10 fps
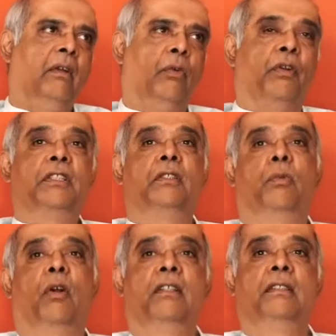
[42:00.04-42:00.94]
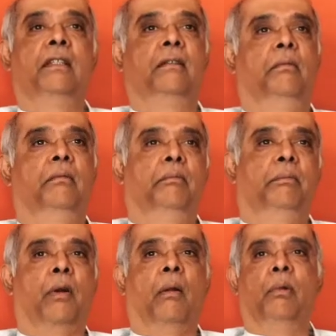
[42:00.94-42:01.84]
For instance, what is the
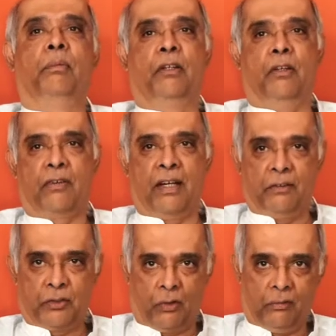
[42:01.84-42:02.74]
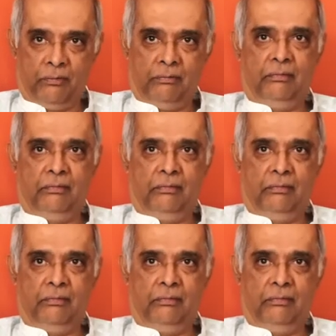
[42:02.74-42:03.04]
problem that you're trying to solve?